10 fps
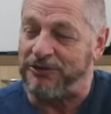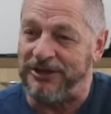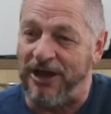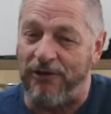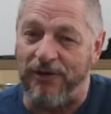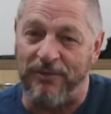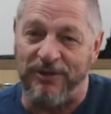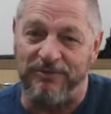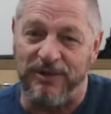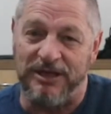go around
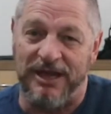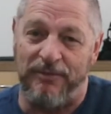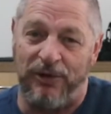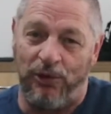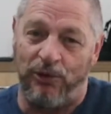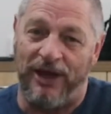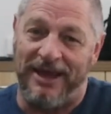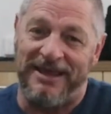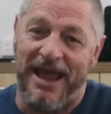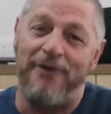with a big camera all
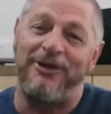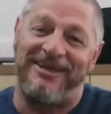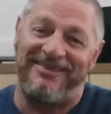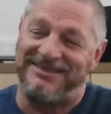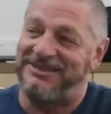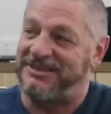day carrying this.